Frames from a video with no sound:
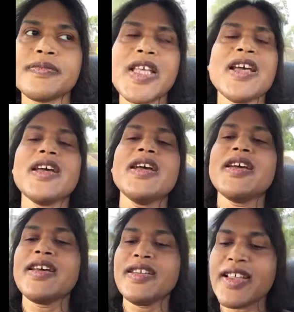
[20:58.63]

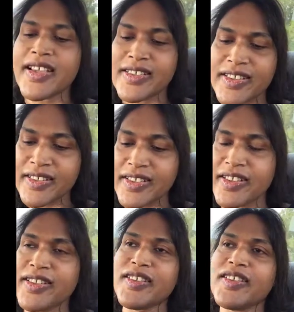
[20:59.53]
Yeah, uh, like I said, the
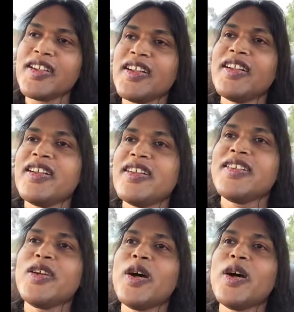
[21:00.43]
the